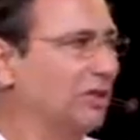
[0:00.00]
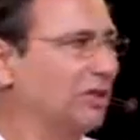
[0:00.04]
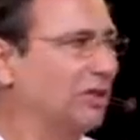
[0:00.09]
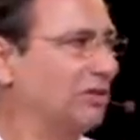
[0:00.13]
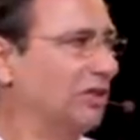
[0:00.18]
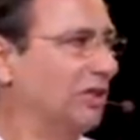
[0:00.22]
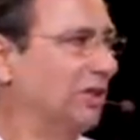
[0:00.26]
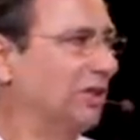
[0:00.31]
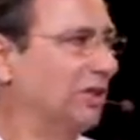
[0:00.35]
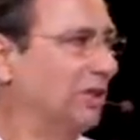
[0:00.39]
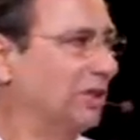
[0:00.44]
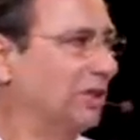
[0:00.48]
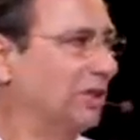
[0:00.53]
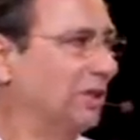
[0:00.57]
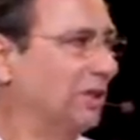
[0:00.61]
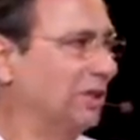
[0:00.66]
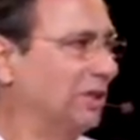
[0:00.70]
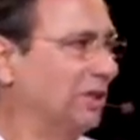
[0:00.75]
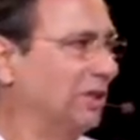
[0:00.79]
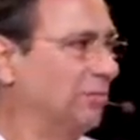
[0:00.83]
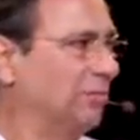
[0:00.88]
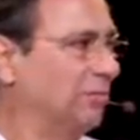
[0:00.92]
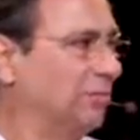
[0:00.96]

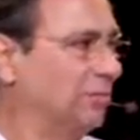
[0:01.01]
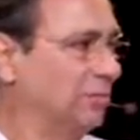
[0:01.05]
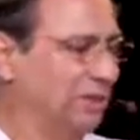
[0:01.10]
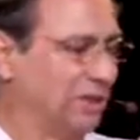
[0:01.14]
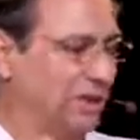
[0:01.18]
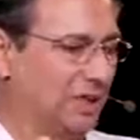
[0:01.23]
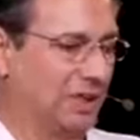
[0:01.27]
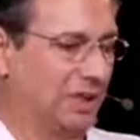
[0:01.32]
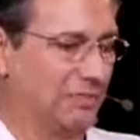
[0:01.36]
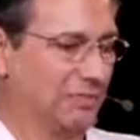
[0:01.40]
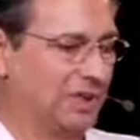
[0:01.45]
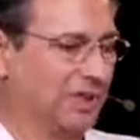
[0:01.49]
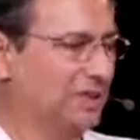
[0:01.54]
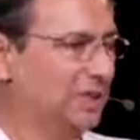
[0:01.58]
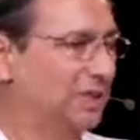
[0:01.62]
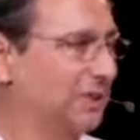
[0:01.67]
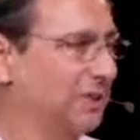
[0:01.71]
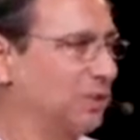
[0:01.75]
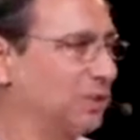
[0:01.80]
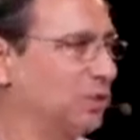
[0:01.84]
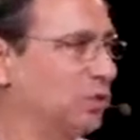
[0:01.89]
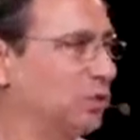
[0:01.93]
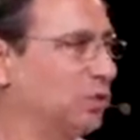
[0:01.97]
data element
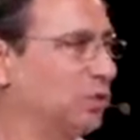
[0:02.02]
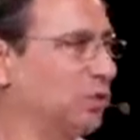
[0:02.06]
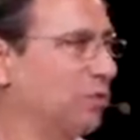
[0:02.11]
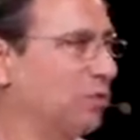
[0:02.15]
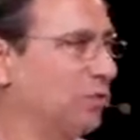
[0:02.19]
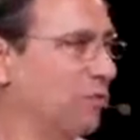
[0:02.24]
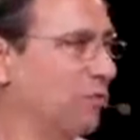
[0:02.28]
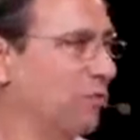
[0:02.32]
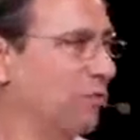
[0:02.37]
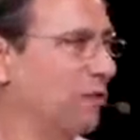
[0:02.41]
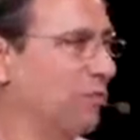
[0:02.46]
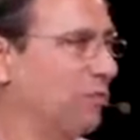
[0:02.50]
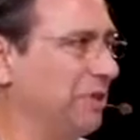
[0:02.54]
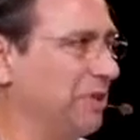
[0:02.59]
is 2-3